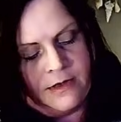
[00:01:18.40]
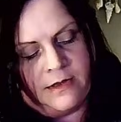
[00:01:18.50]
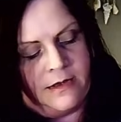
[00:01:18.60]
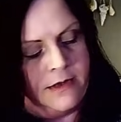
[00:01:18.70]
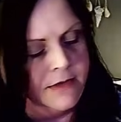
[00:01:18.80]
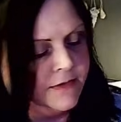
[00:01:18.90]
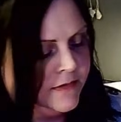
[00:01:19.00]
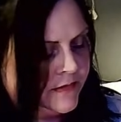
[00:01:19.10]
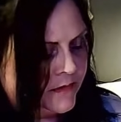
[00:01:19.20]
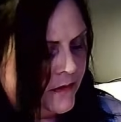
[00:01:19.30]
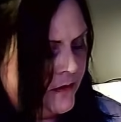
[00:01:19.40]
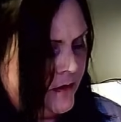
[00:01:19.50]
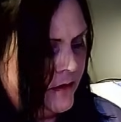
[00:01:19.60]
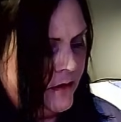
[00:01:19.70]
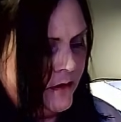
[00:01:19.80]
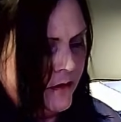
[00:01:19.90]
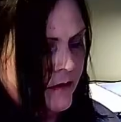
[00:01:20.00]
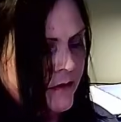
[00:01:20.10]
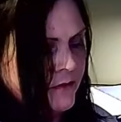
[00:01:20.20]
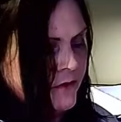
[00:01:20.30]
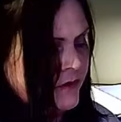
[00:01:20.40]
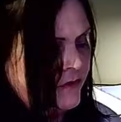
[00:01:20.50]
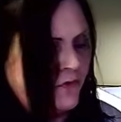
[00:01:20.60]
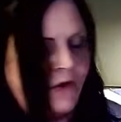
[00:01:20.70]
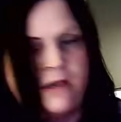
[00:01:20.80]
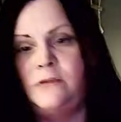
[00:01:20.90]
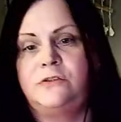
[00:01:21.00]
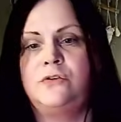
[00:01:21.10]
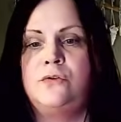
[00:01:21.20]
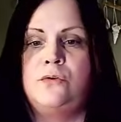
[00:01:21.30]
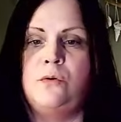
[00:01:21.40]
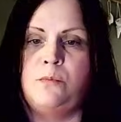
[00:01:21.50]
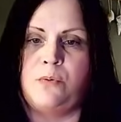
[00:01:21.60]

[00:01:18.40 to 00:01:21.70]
is just joining 2